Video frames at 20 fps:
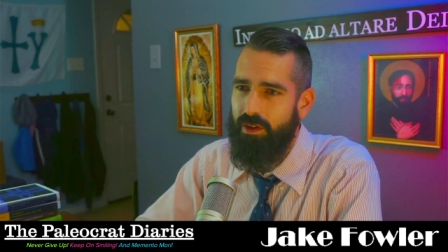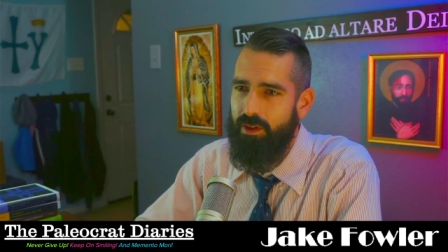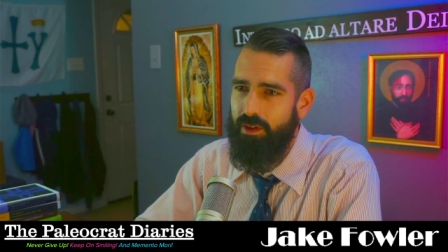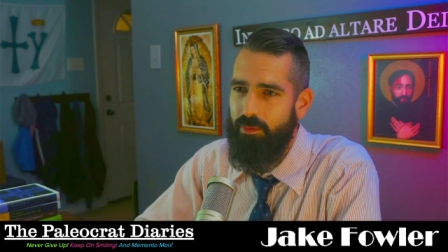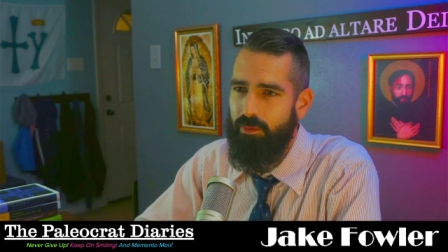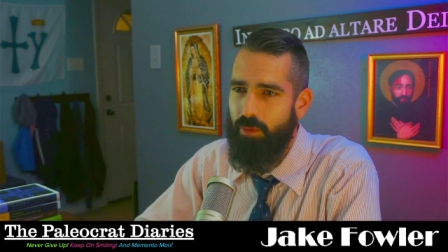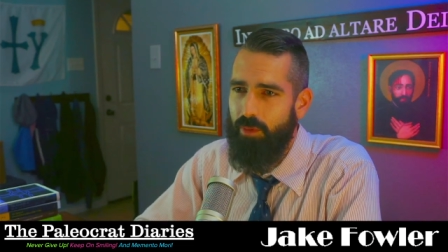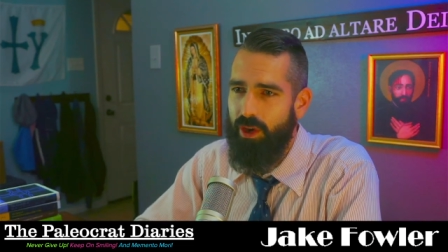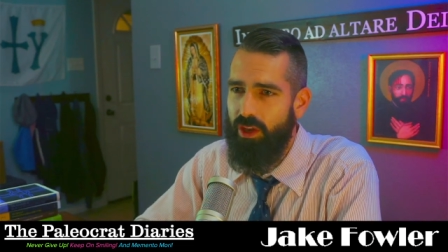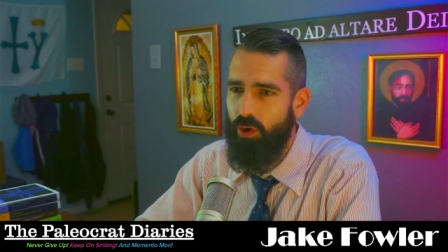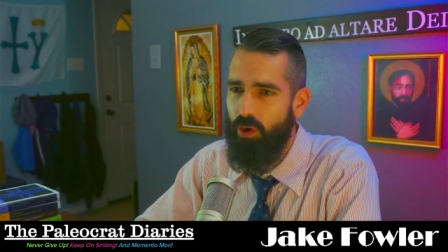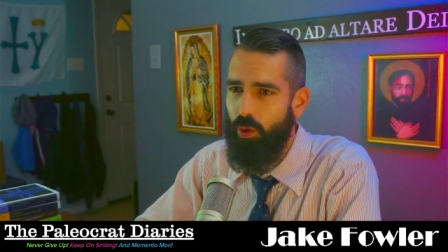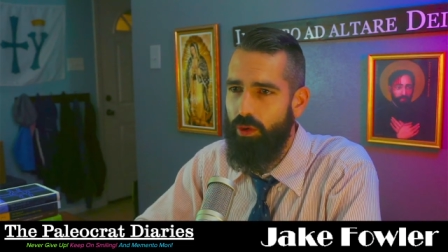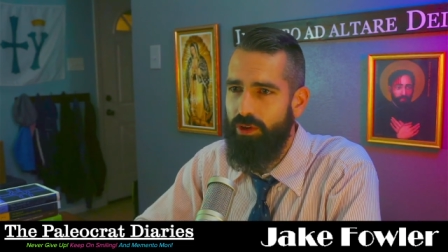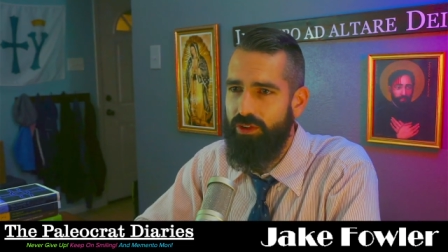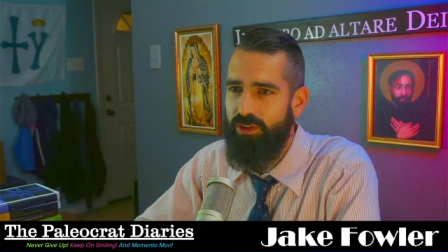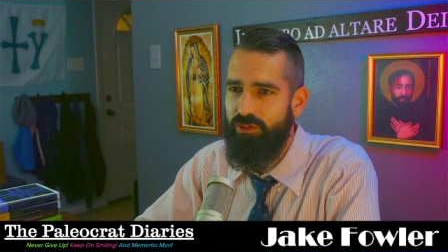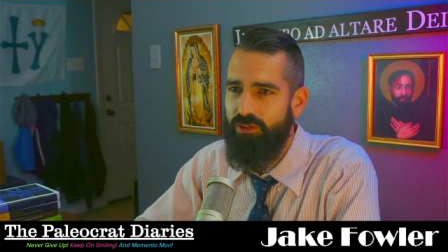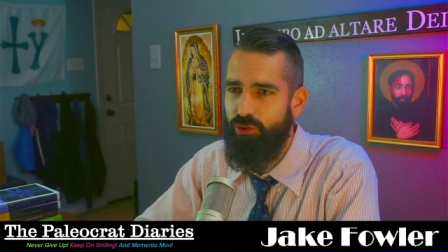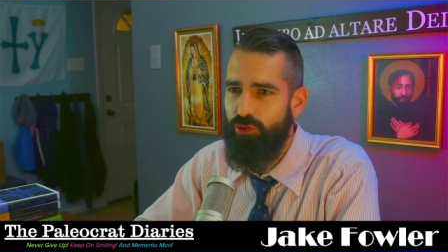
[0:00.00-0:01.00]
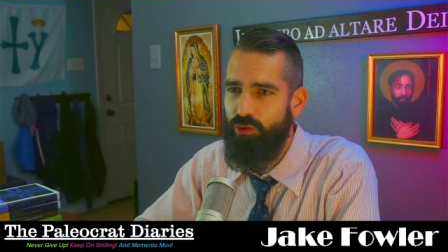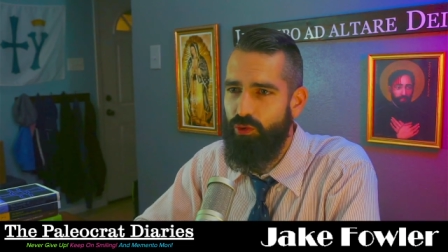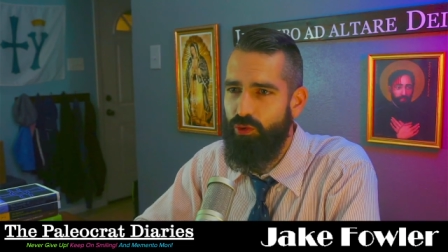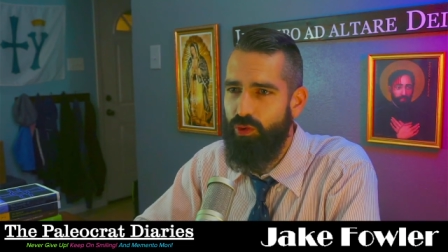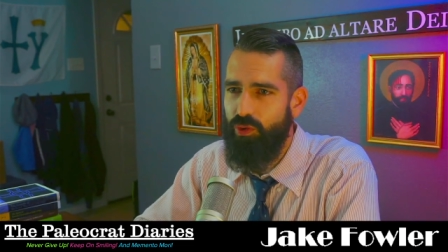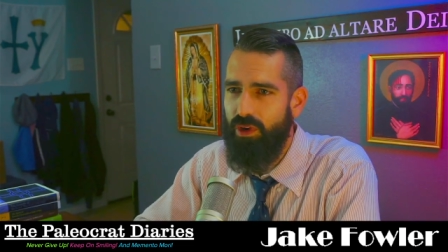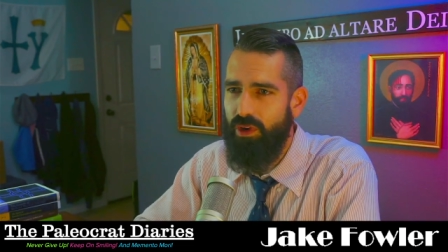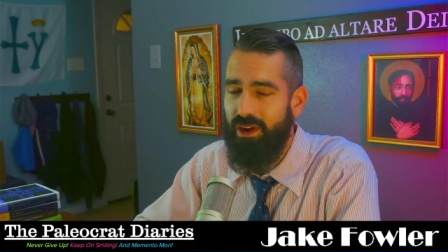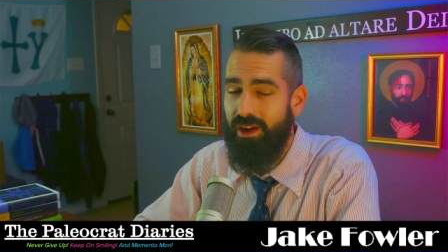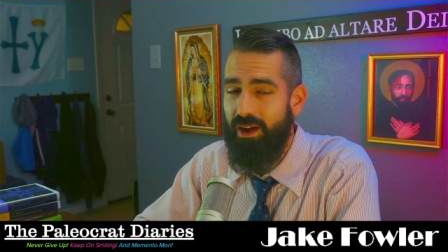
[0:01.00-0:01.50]
But in order to
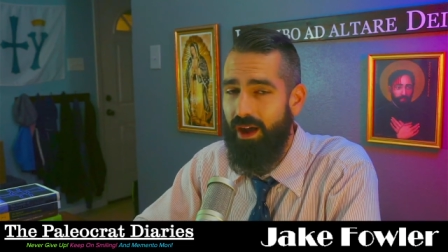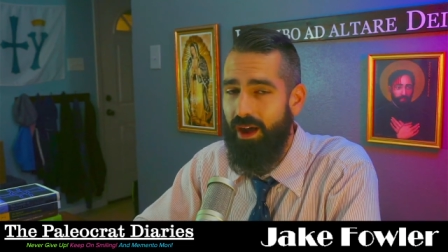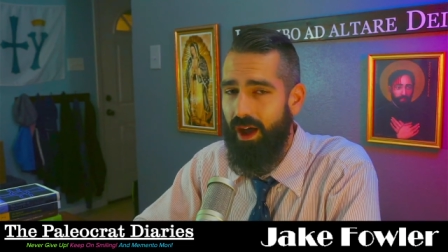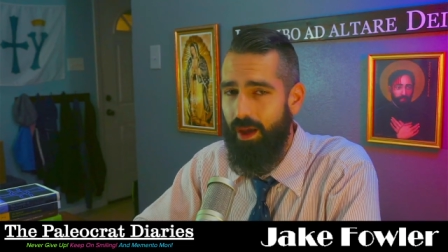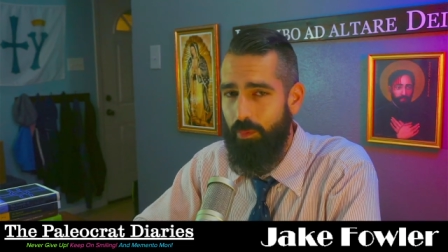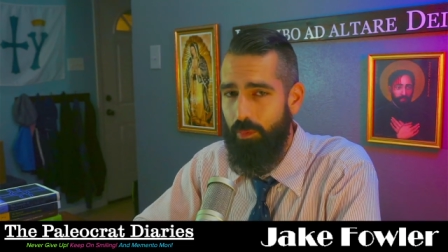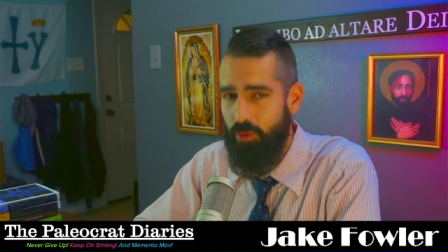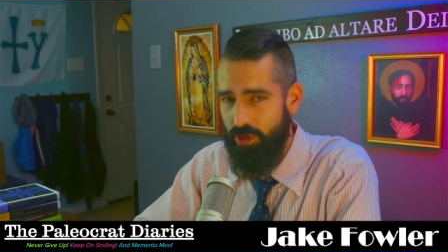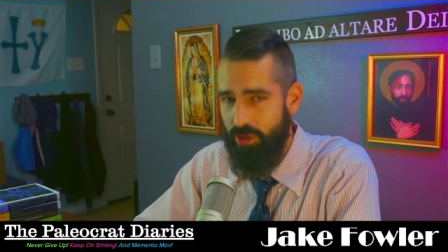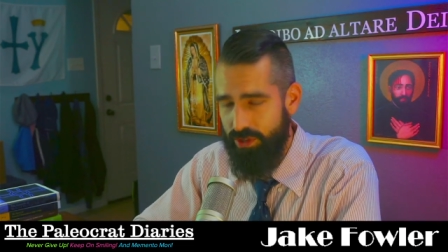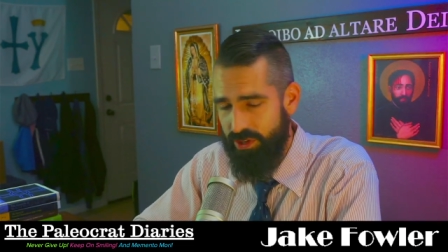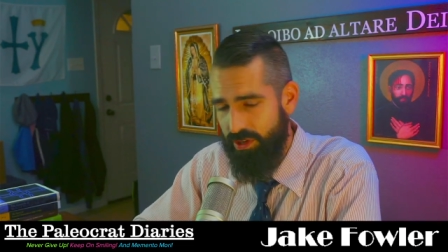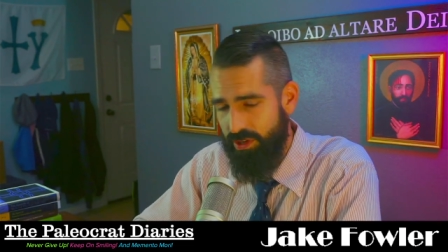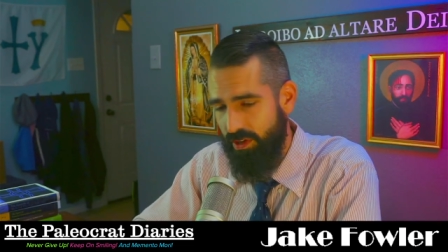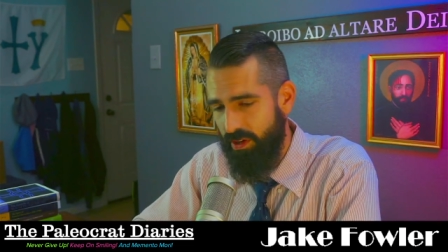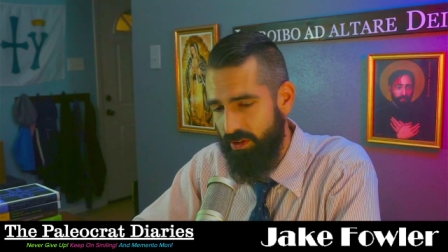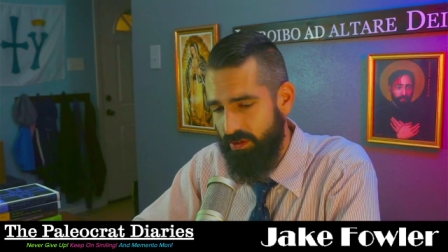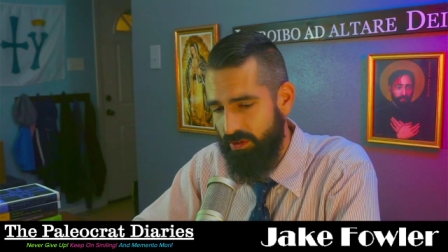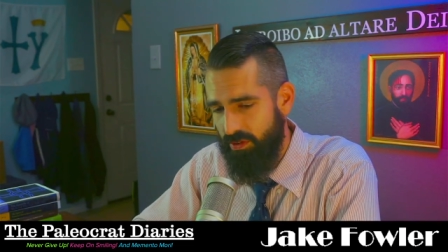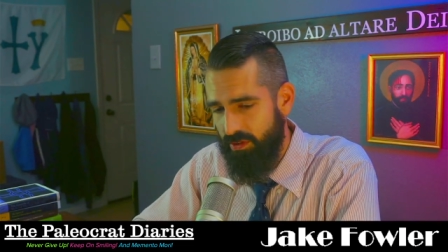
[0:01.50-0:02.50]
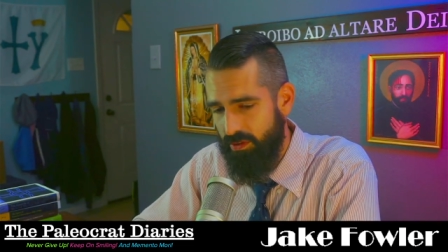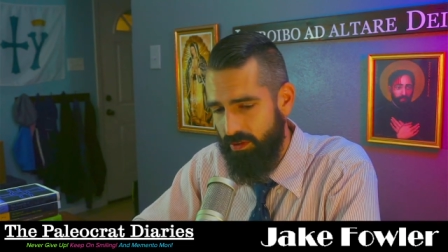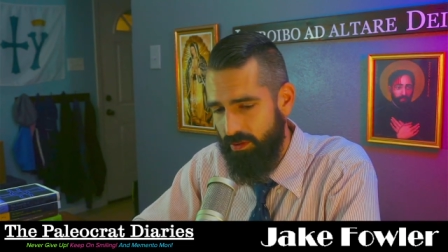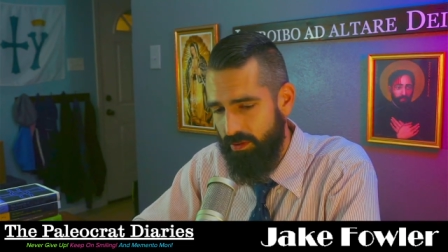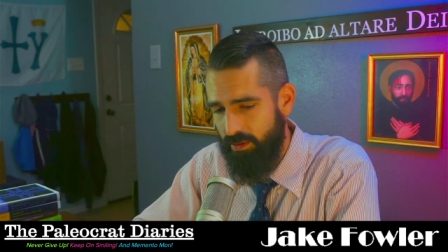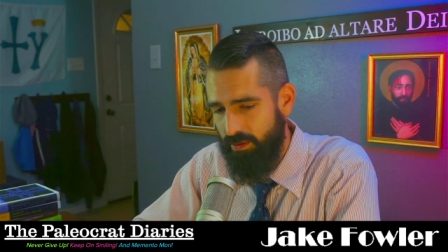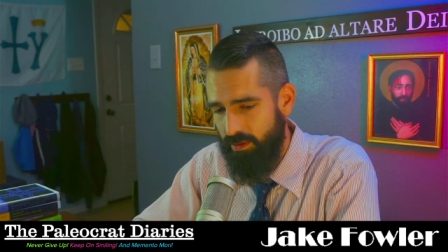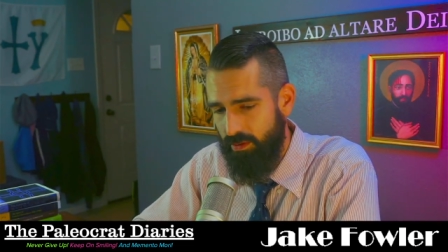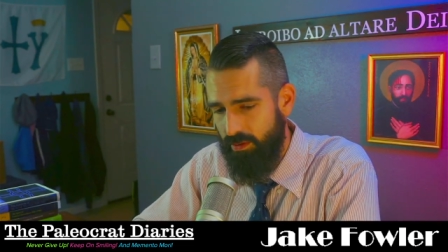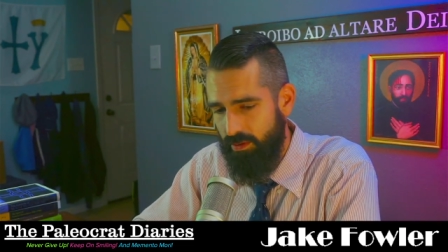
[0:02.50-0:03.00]
accomplish this,
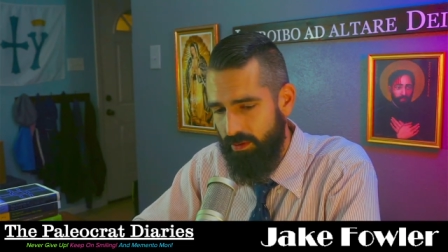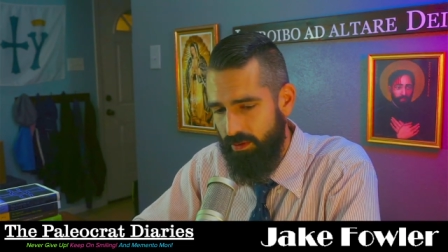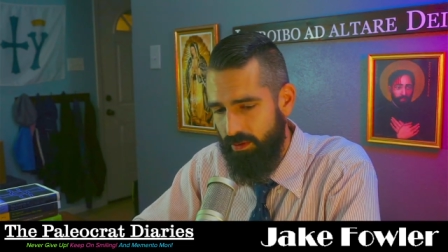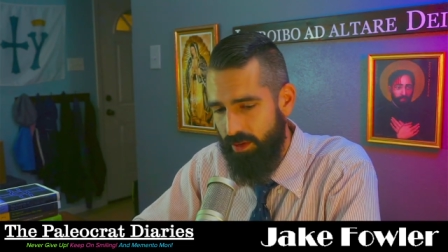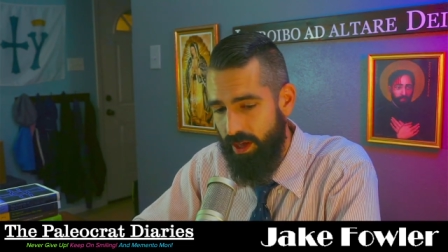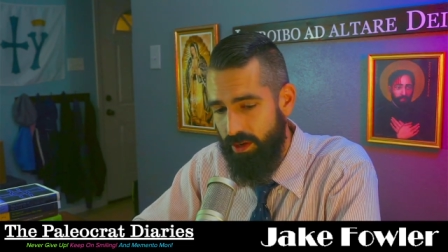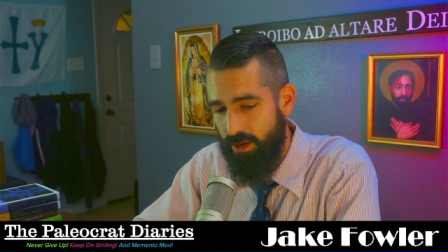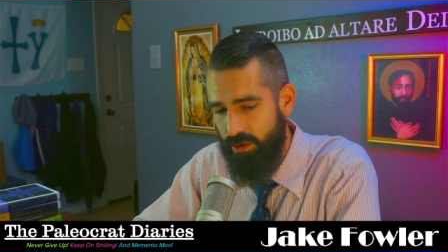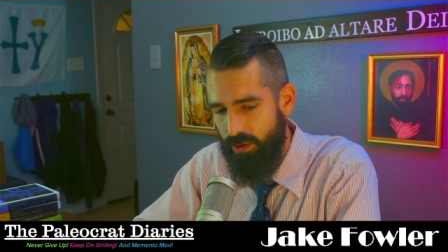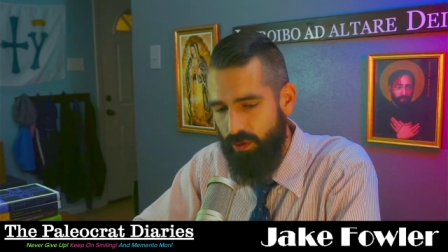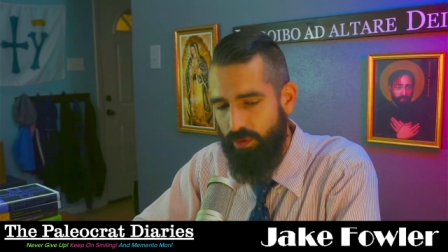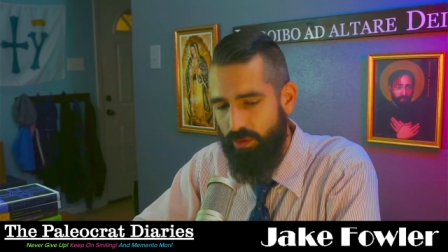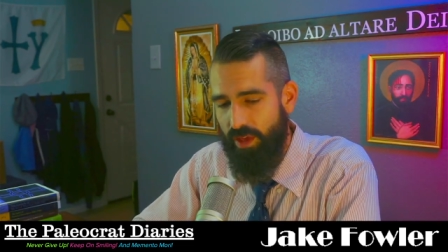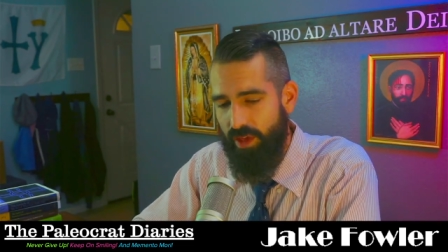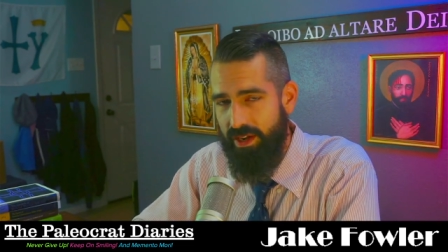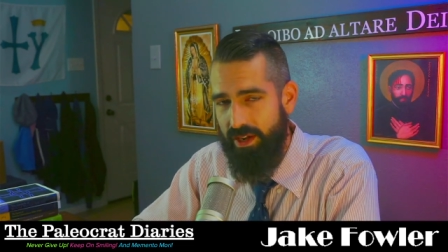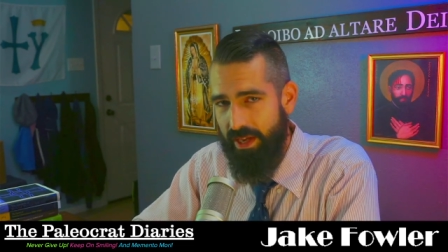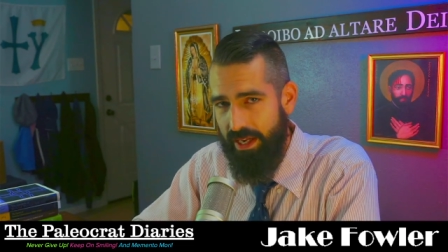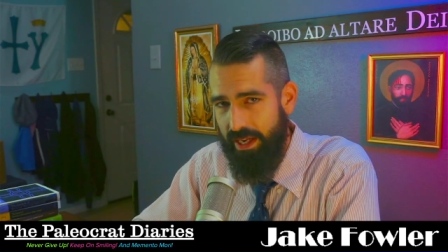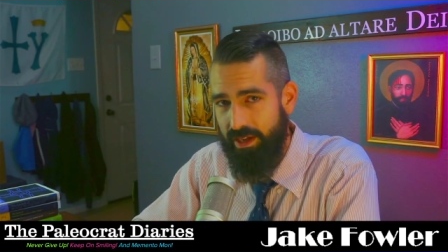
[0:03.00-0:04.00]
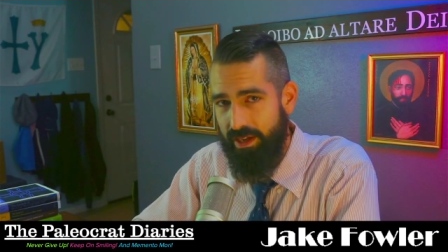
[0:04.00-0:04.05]
they knew they needed